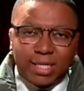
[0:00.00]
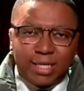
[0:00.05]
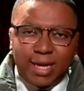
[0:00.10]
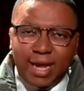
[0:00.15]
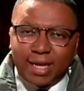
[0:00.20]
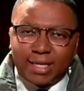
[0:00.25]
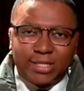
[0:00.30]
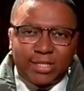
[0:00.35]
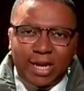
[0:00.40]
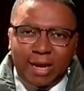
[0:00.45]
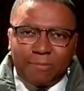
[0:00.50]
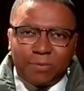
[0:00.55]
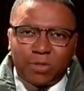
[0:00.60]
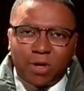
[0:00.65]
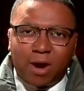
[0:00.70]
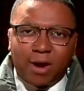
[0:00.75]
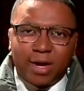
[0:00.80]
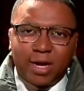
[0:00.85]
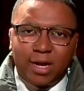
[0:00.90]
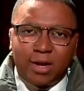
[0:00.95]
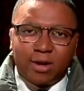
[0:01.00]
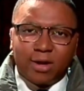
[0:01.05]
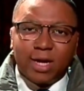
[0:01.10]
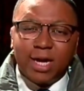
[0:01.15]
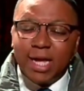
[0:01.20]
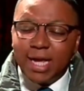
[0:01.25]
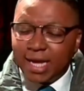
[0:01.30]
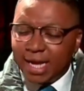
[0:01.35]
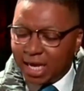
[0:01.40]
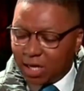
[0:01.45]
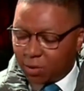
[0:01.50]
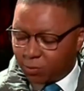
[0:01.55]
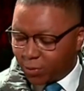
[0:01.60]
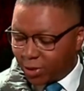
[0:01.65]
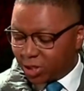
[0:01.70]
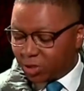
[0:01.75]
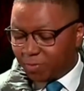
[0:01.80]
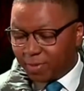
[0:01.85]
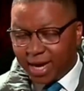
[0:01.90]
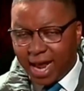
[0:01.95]
next steps are here in
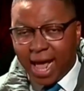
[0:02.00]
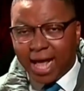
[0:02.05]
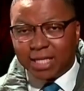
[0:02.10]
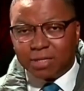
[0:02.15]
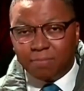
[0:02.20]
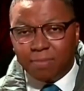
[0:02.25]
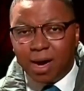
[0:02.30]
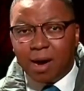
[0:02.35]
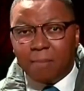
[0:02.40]
Richmond as